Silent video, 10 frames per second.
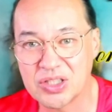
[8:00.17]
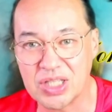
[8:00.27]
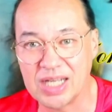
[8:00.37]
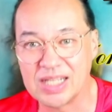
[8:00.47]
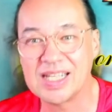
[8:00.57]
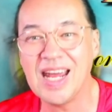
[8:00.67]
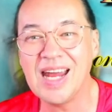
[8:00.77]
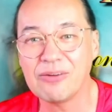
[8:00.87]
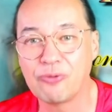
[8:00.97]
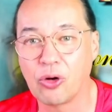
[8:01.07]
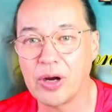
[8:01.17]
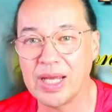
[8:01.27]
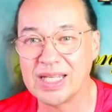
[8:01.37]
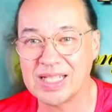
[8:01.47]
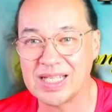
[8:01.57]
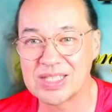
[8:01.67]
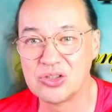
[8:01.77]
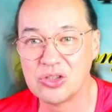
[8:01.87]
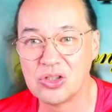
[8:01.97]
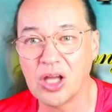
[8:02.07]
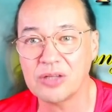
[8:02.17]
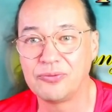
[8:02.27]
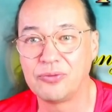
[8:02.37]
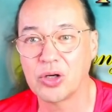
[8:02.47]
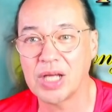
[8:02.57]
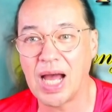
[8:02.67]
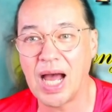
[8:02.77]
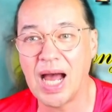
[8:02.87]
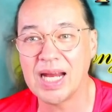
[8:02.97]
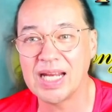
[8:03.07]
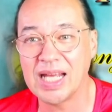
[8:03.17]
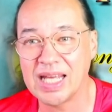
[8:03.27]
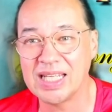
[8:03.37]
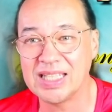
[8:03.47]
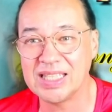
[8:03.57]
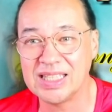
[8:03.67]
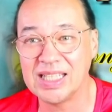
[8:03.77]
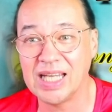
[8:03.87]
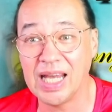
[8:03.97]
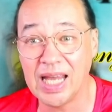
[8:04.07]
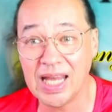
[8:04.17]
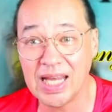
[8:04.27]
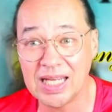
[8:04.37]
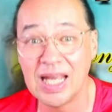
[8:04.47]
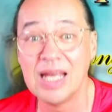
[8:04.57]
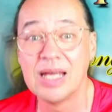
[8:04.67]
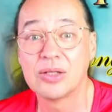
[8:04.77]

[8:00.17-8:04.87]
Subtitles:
and therefore it is not for the IAEA